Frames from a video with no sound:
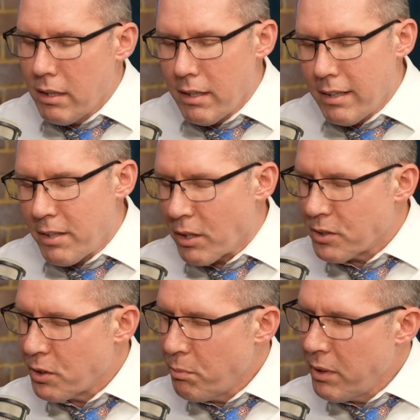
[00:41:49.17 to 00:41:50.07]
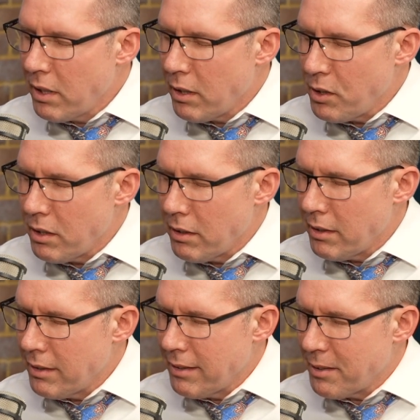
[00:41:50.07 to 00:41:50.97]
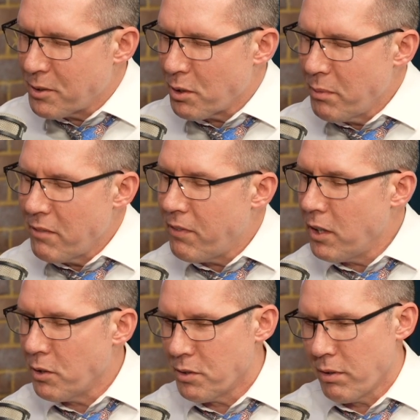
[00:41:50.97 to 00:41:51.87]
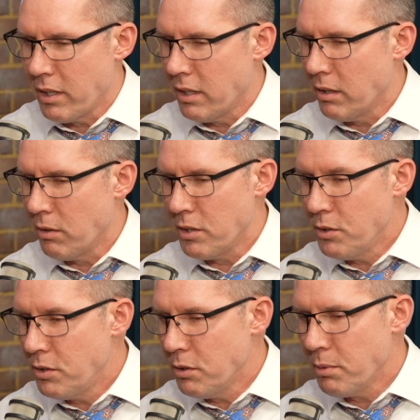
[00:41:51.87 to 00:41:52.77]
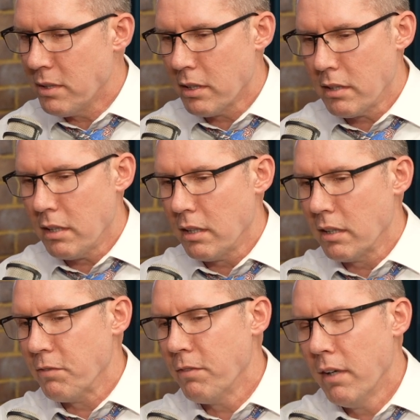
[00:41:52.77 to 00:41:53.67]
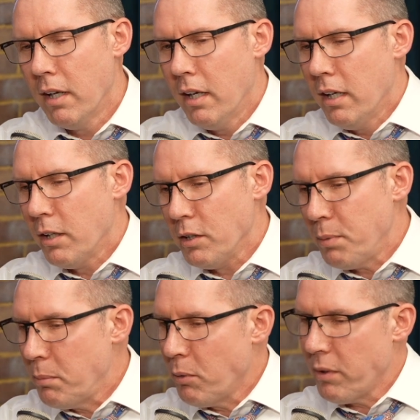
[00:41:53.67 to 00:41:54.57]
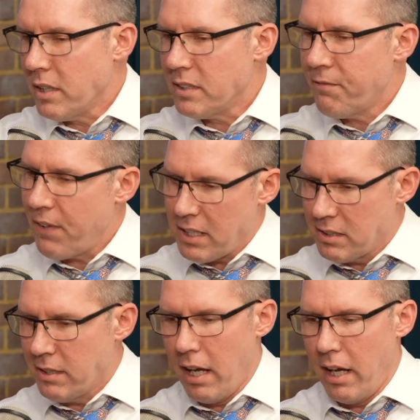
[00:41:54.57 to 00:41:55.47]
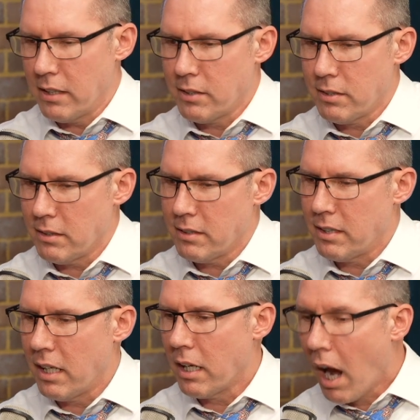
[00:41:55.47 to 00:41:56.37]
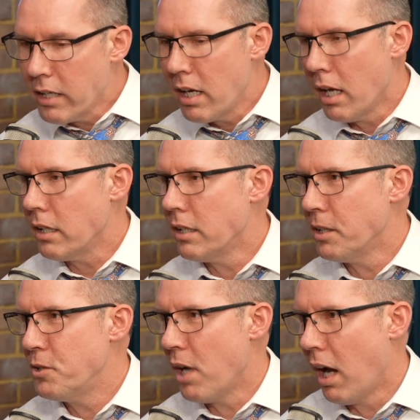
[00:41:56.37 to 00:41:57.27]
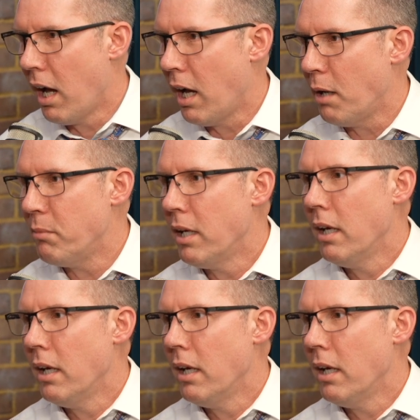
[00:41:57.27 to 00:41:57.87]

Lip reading: There's so many videos right now on YouTube and TikTok of these people with these face tats saying, I can't get a job.